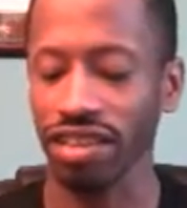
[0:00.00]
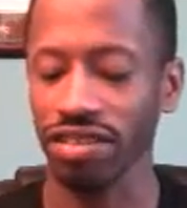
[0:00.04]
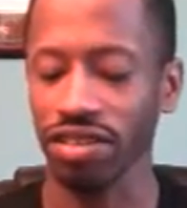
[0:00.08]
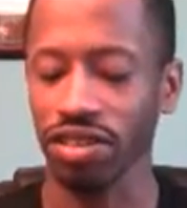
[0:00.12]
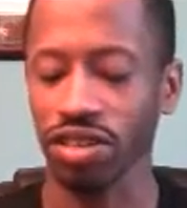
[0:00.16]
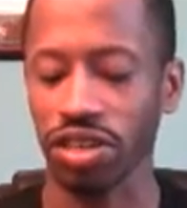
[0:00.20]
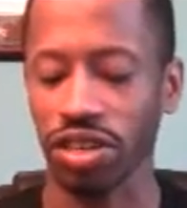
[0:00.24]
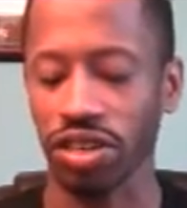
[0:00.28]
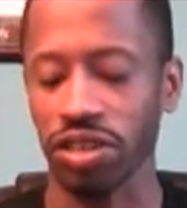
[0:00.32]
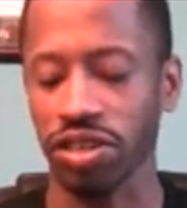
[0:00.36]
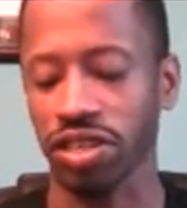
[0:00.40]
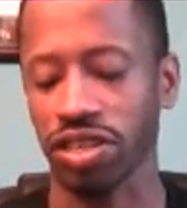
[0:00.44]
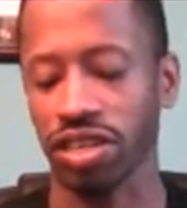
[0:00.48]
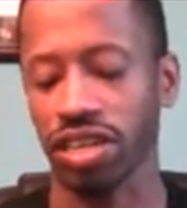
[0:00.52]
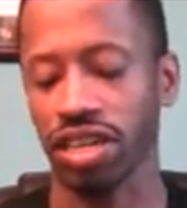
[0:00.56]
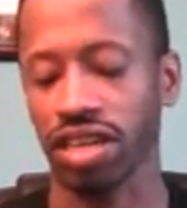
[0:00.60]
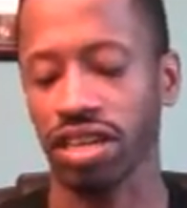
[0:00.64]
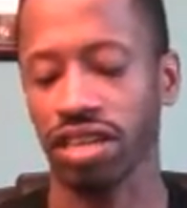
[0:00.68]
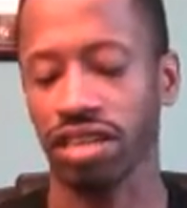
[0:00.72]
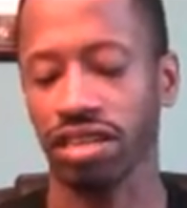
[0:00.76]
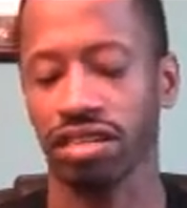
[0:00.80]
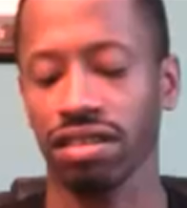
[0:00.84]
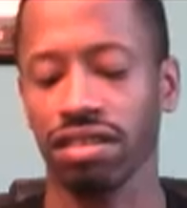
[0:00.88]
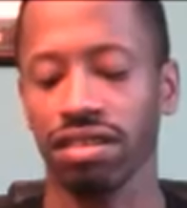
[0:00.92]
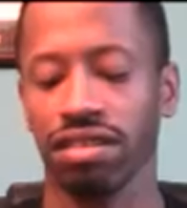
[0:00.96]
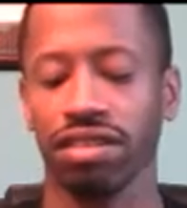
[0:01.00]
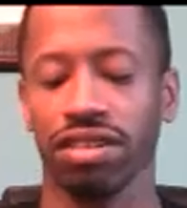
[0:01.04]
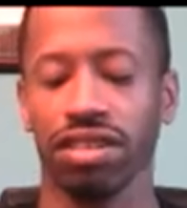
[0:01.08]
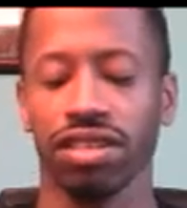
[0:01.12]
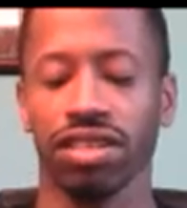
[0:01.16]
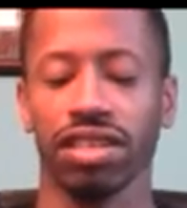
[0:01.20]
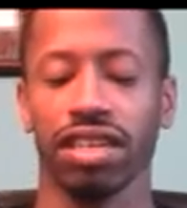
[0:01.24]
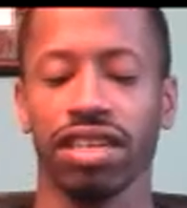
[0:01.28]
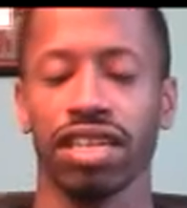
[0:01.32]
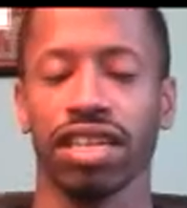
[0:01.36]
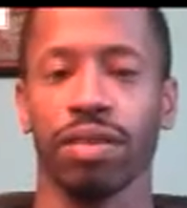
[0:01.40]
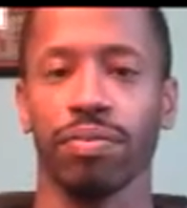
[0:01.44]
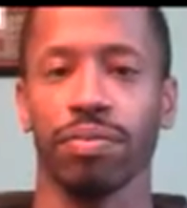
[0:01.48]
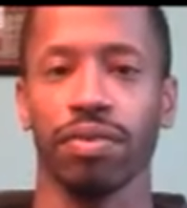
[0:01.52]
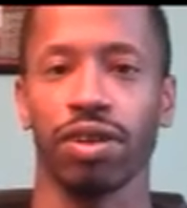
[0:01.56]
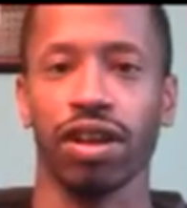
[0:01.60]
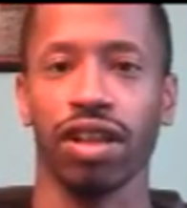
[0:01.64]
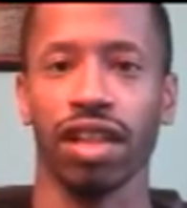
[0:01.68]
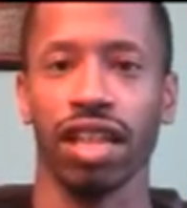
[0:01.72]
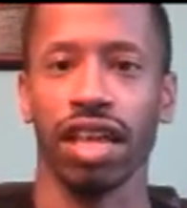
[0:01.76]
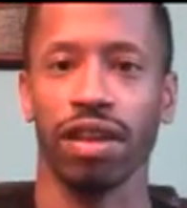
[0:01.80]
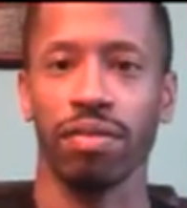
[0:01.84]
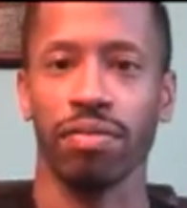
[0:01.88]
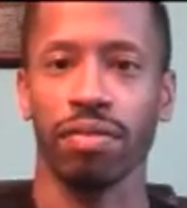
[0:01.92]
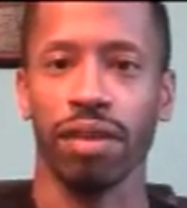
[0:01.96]
Let me show it to you. I'm just going to dump it
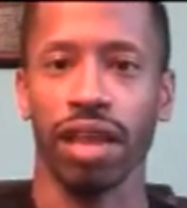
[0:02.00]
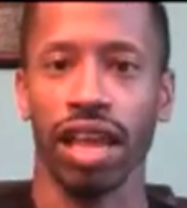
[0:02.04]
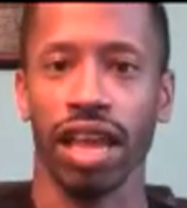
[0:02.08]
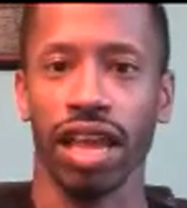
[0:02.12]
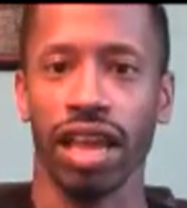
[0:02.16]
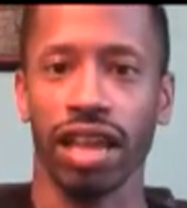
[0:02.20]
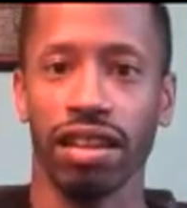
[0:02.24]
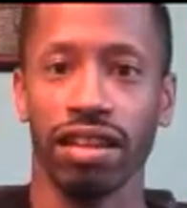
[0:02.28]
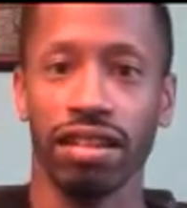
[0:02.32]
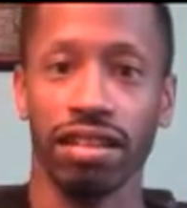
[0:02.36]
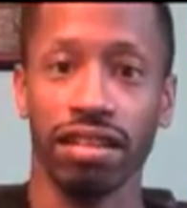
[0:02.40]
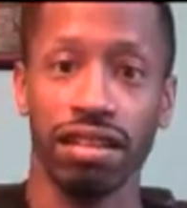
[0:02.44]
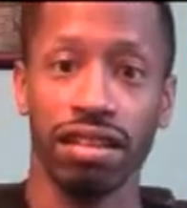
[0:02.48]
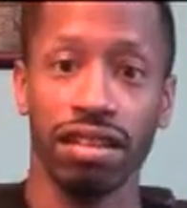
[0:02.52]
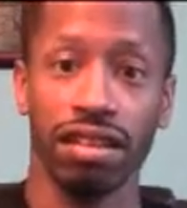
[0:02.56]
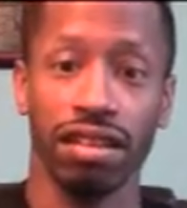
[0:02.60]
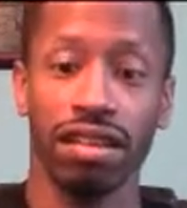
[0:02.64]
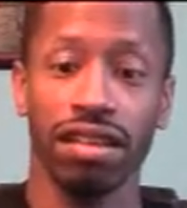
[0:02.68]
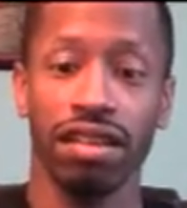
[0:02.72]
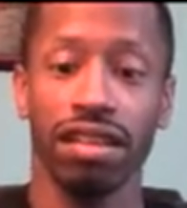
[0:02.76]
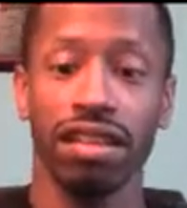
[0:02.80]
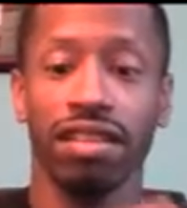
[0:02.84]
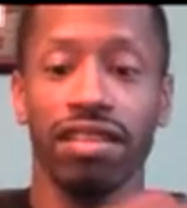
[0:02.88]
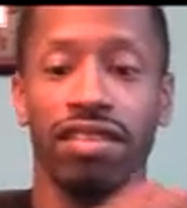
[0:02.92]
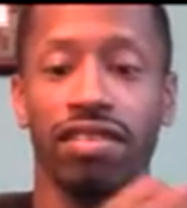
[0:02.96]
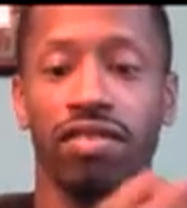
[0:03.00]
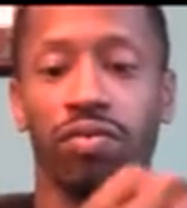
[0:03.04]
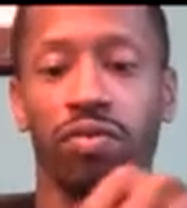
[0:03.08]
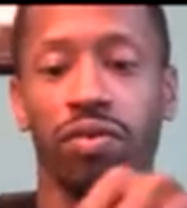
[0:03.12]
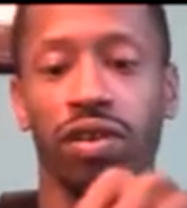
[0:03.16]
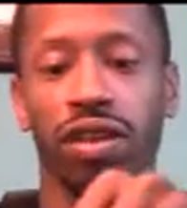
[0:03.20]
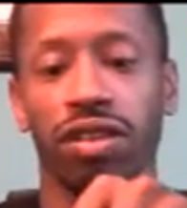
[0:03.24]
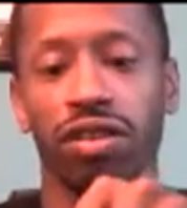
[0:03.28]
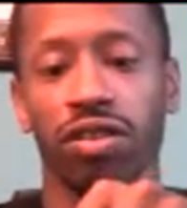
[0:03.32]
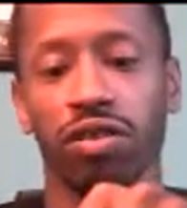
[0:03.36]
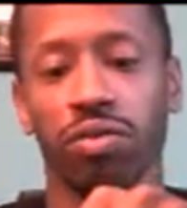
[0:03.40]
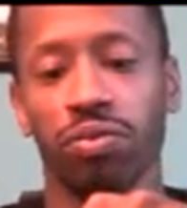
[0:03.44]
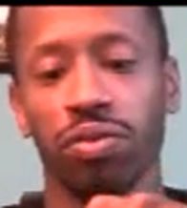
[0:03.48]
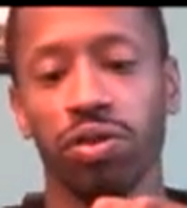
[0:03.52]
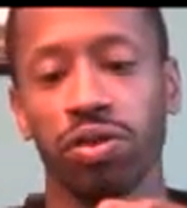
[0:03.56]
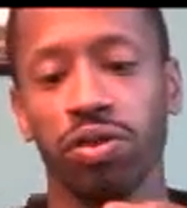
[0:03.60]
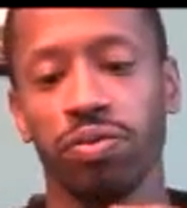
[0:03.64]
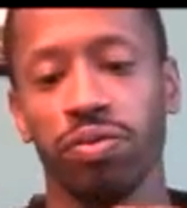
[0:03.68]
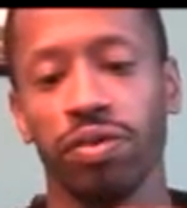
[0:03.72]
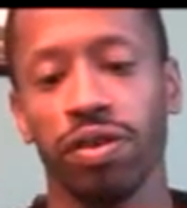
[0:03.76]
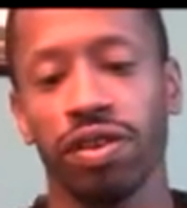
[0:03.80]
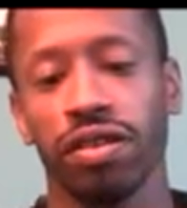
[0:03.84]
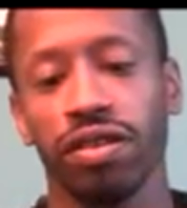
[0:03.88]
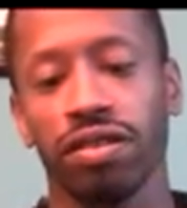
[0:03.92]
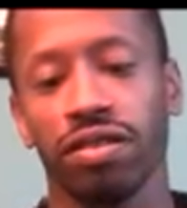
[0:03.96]
all out in my hand. There's one little
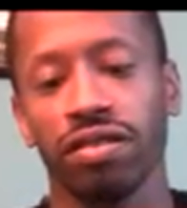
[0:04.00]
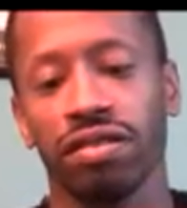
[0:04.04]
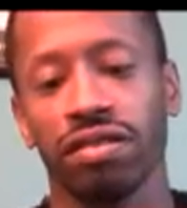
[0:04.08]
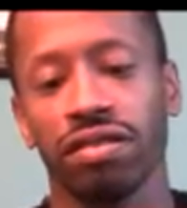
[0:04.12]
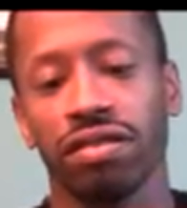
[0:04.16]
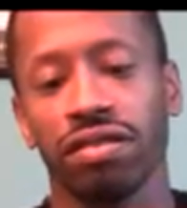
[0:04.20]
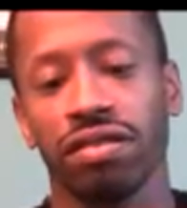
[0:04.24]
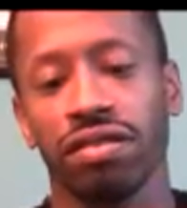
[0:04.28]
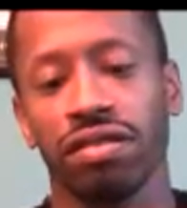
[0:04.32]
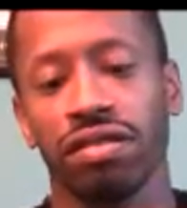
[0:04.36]
blue pill.